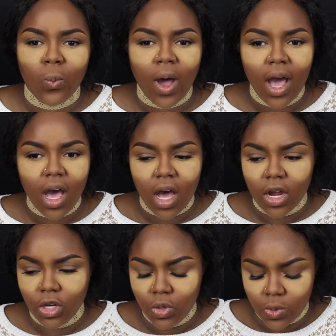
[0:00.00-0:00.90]
why
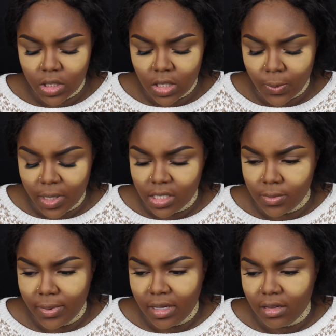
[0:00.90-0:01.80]
are you doing so
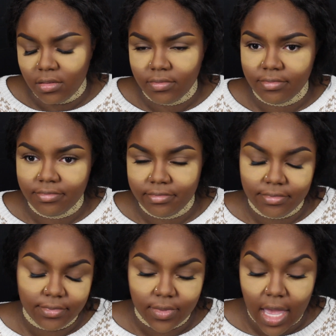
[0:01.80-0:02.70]
much? But
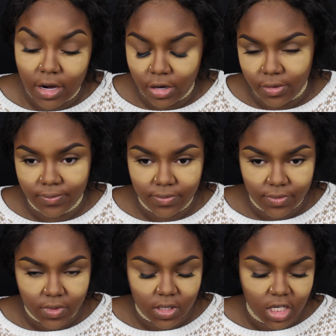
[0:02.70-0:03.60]
I don't know,
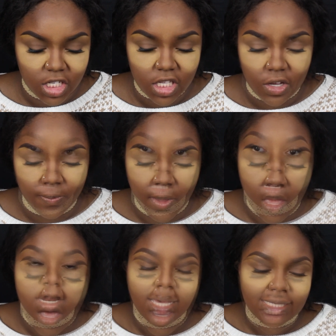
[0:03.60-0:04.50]
to each his own.
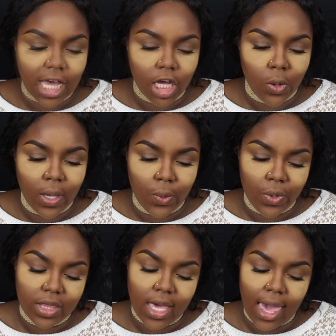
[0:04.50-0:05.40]
So next I go in
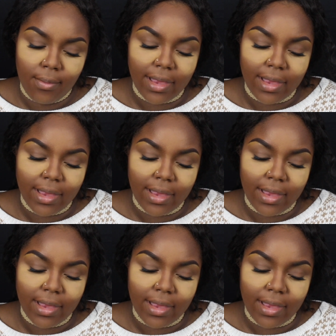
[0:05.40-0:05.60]
with a